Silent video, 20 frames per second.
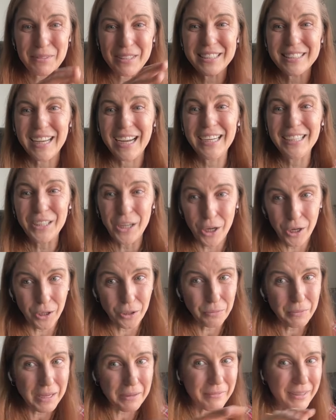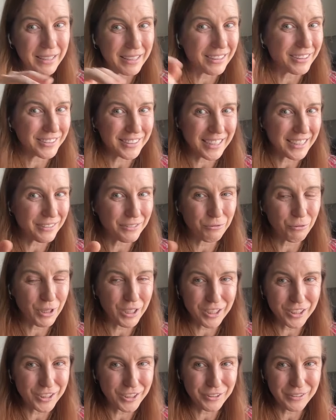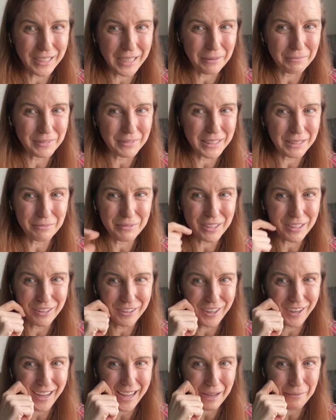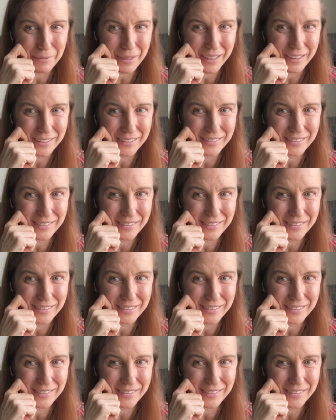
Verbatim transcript: Because I know maybe there's like one or two game teams that are not happy.